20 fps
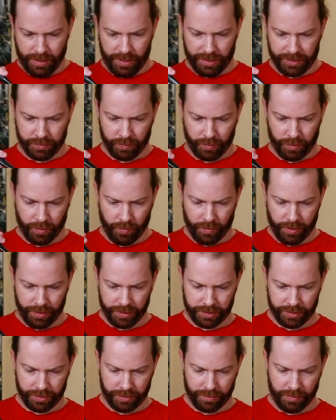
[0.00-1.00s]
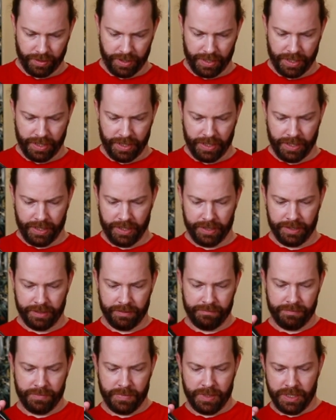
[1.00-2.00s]
Next, we're going to add
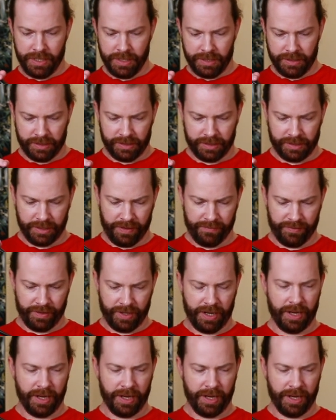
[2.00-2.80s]
seven